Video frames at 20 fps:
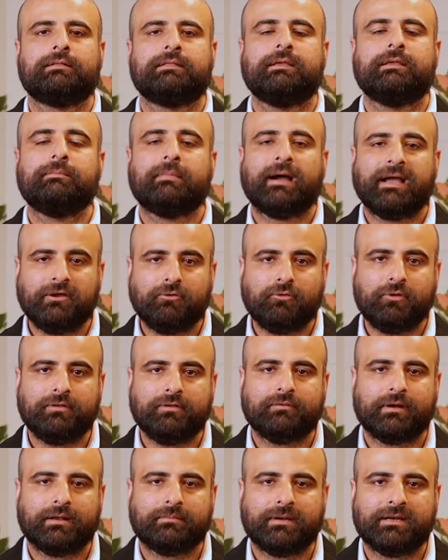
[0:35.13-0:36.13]
The
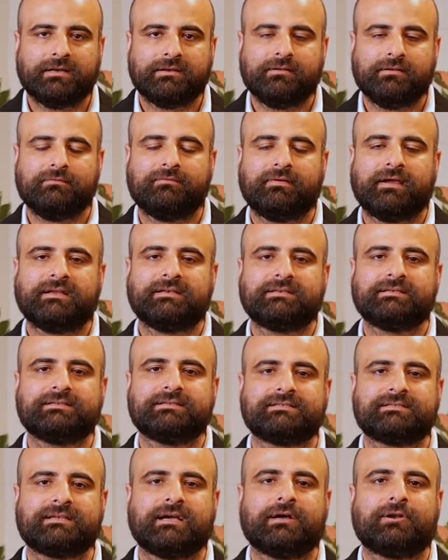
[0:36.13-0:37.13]
micro-environmental
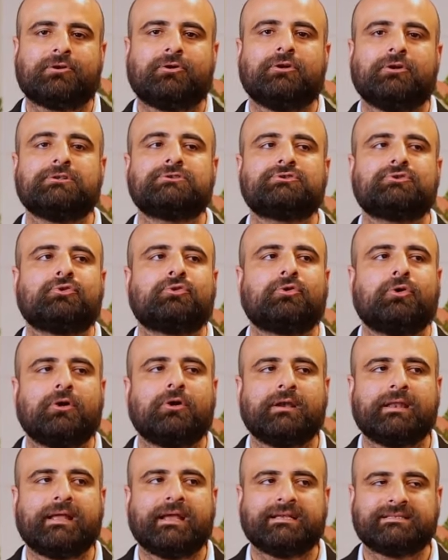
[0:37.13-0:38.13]
factors are also
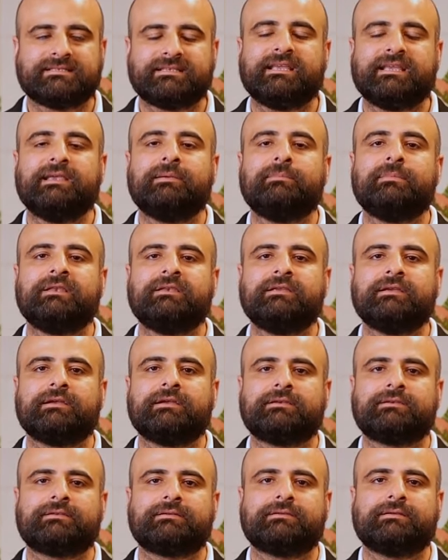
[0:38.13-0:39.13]
called as the
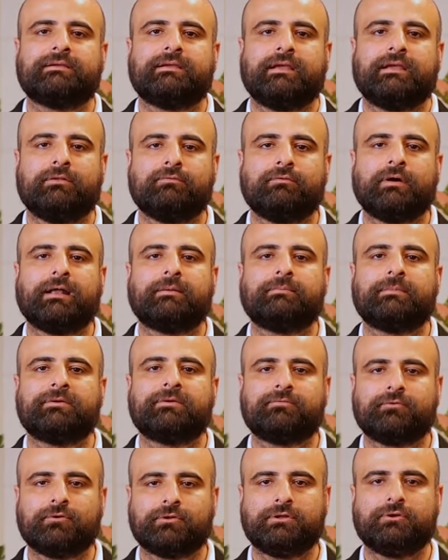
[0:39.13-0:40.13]
immediate
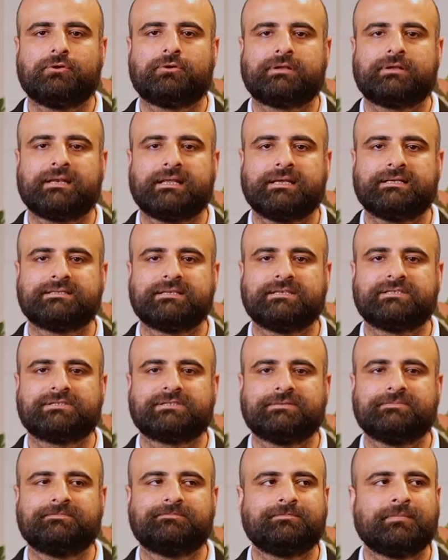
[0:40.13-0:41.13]
environment for the
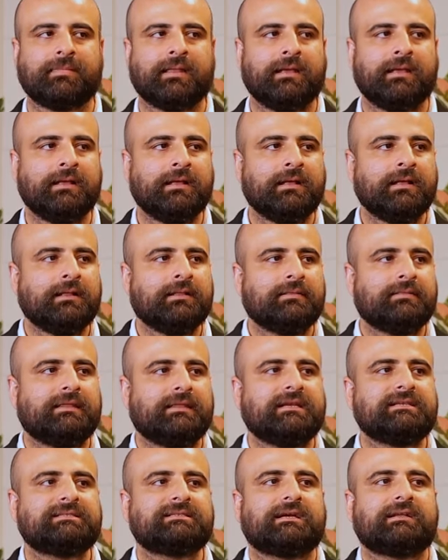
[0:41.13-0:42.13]
organization.
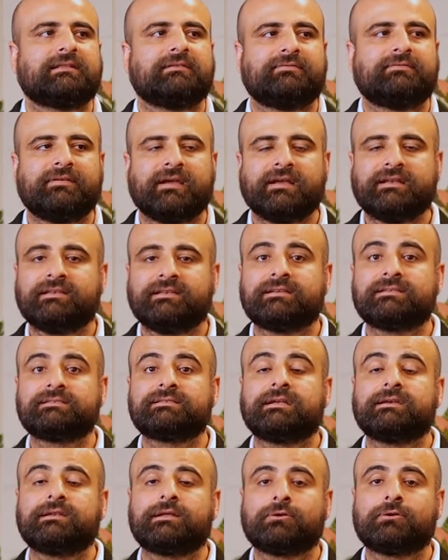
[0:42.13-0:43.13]
These are the factors
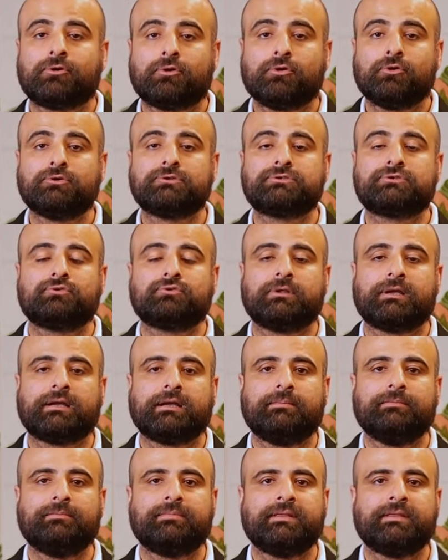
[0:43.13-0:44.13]
that are close to the
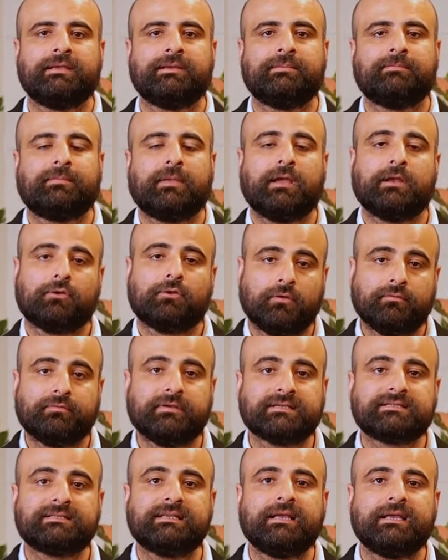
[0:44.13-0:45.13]
company. It
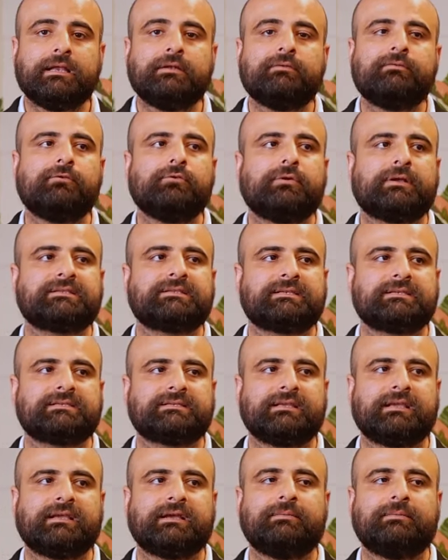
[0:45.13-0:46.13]
obviously influences
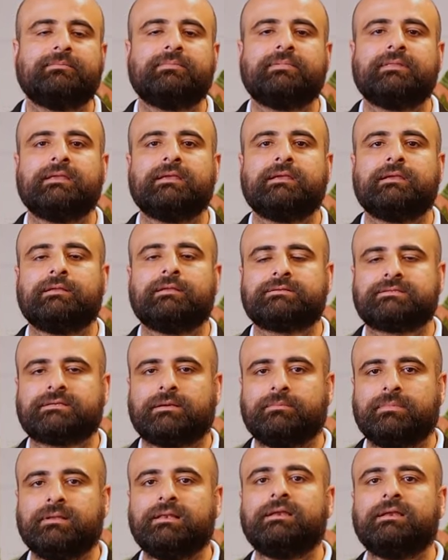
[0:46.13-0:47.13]
the company's
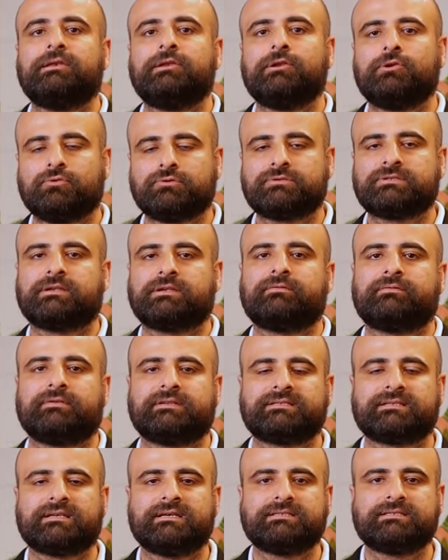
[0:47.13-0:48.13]
ability to serve
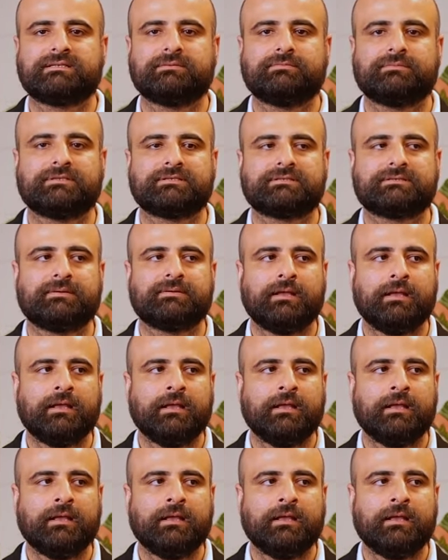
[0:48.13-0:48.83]
its customers.